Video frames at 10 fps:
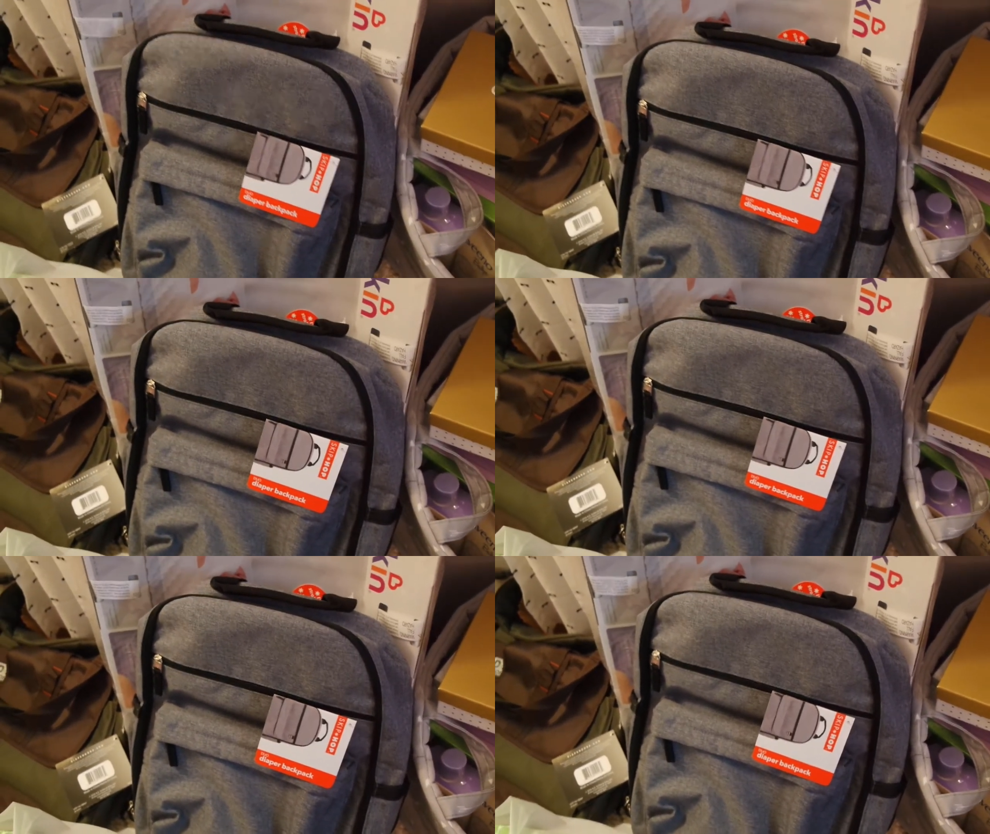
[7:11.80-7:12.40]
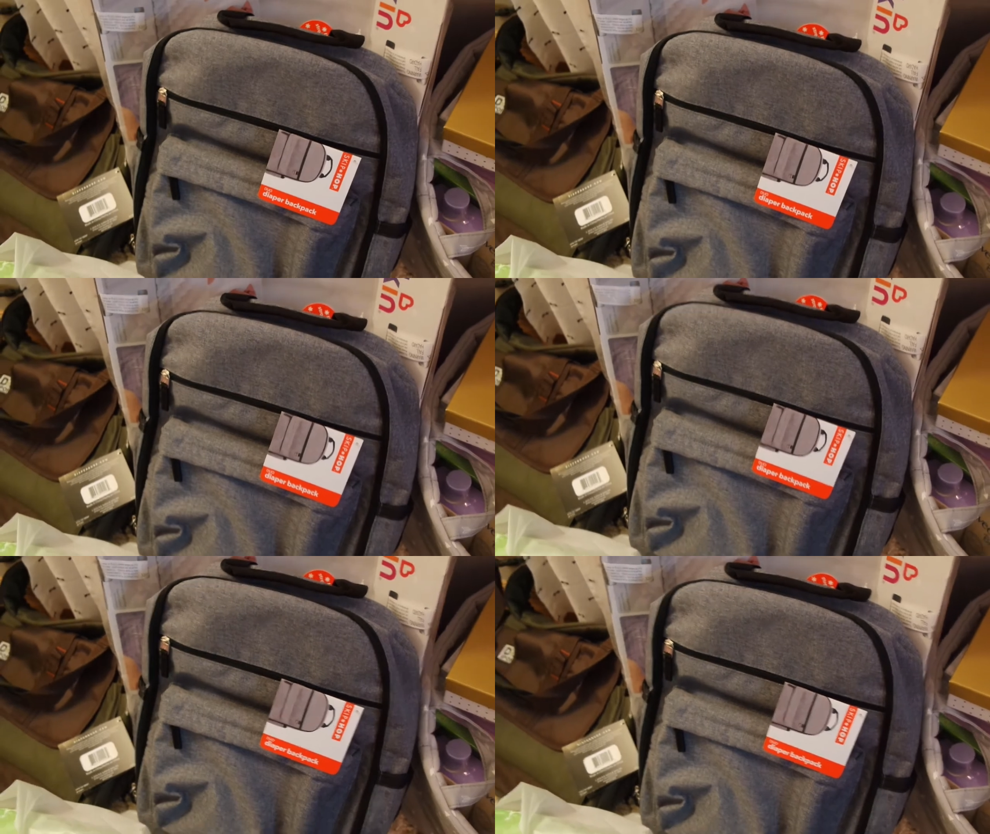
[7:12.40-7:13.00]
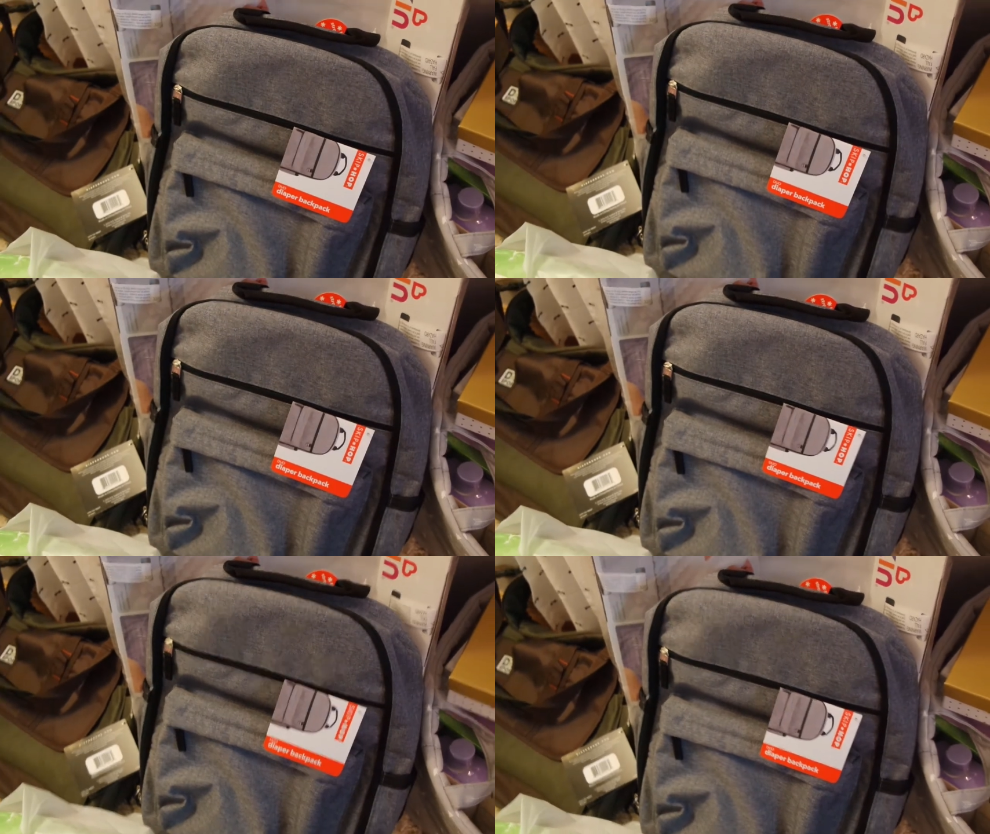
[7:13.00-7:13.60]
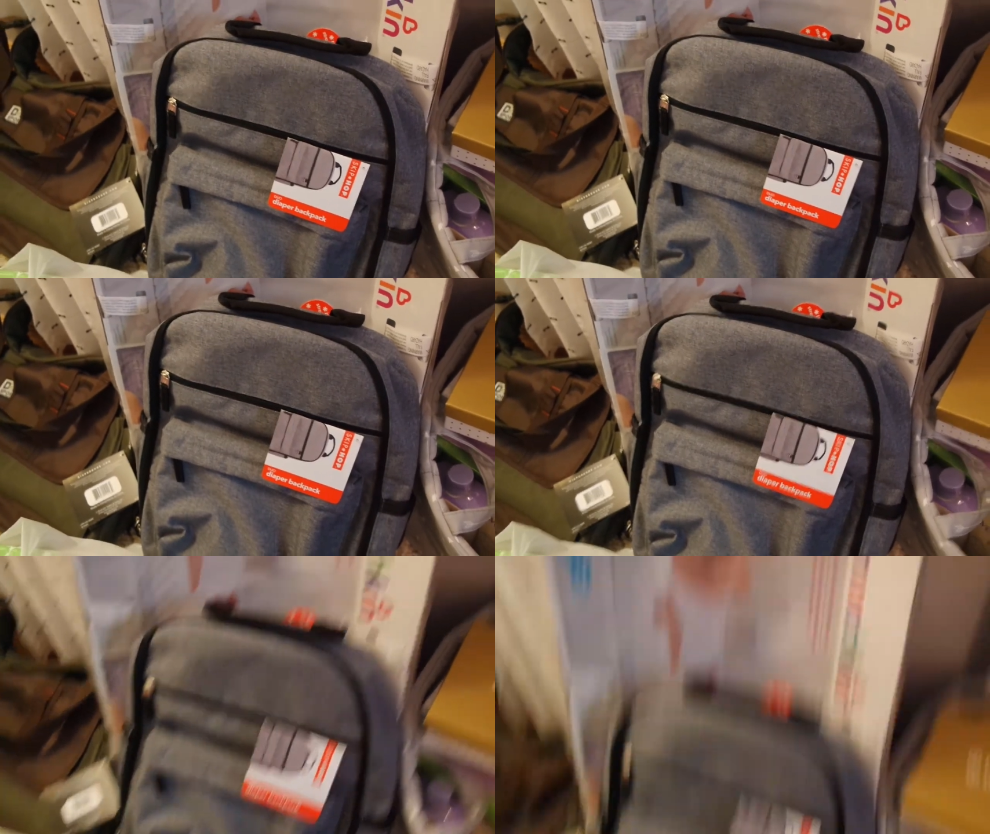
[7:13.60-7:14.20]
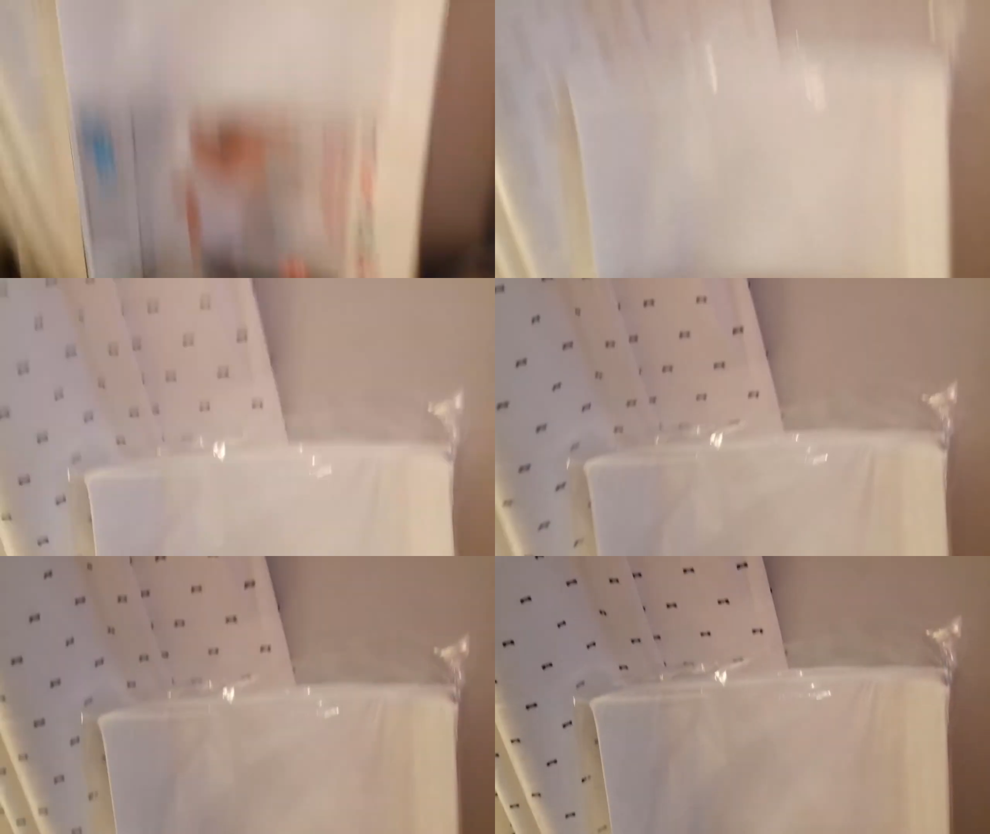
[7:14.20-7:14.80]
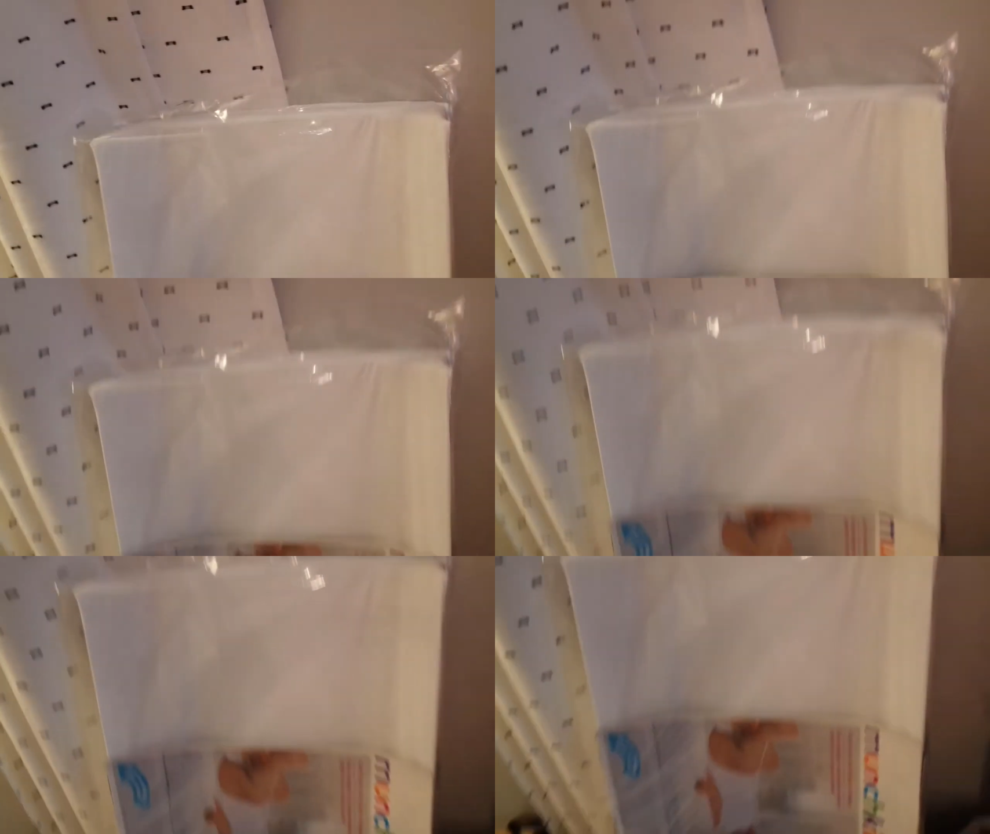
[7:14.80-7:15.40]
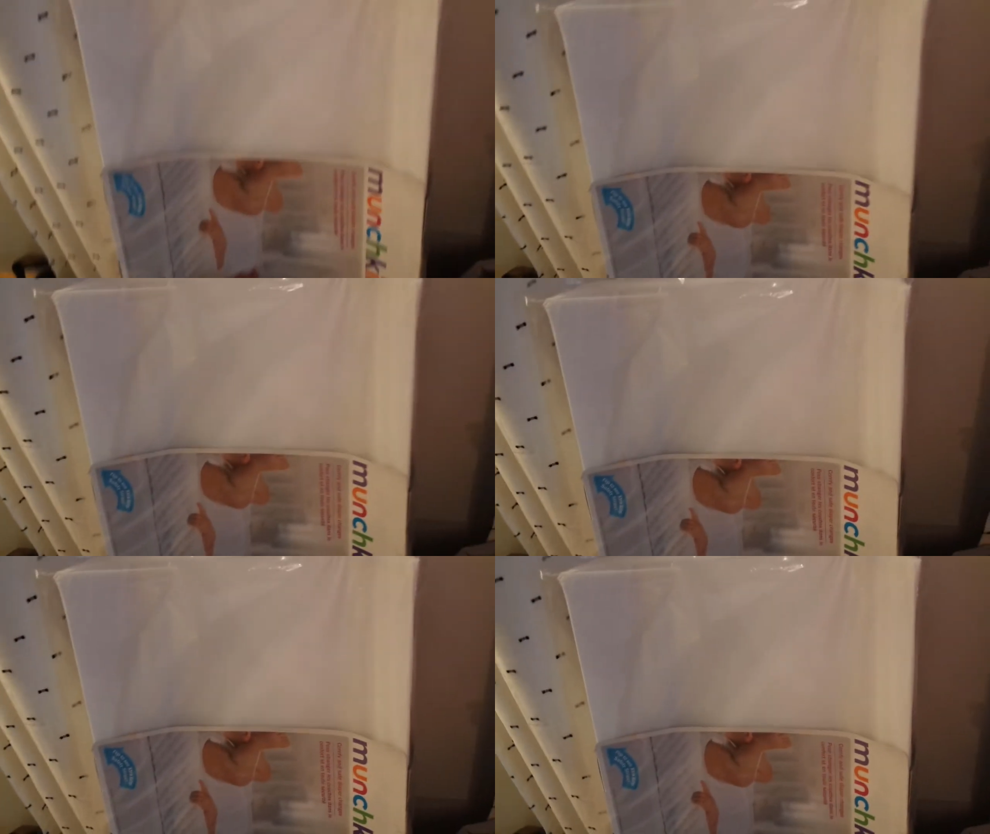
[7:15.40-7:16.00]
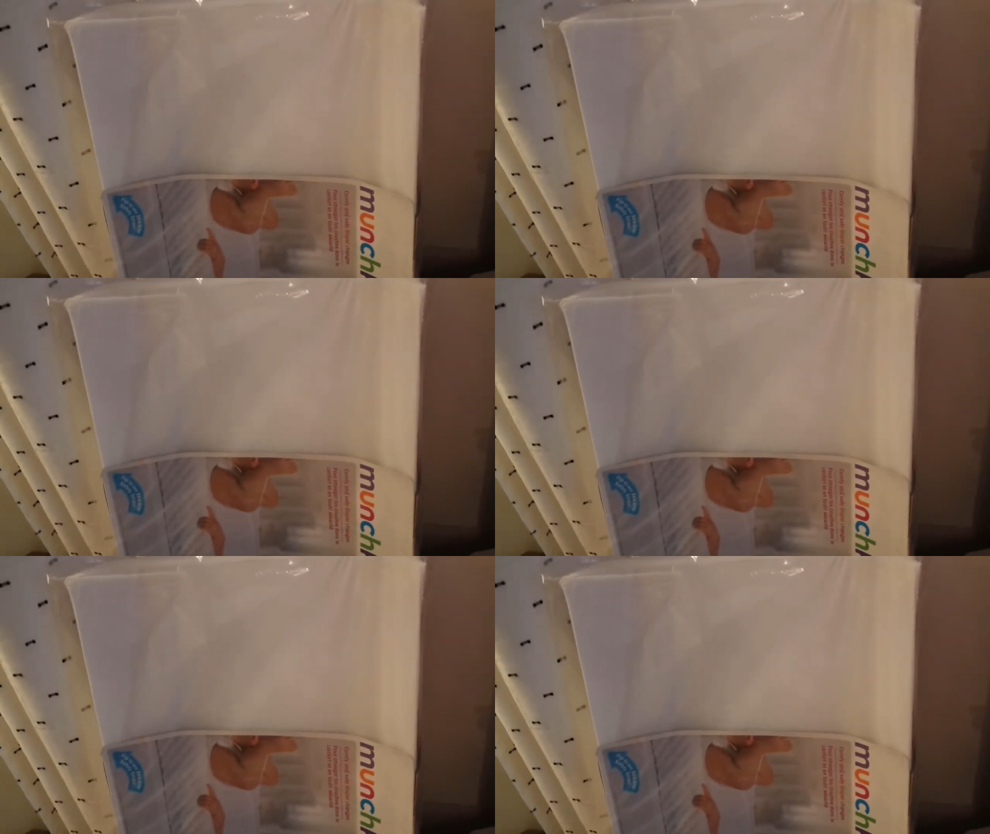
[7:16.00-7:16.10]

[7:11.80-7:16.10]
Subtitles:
No face is visible, so there are no lips to read.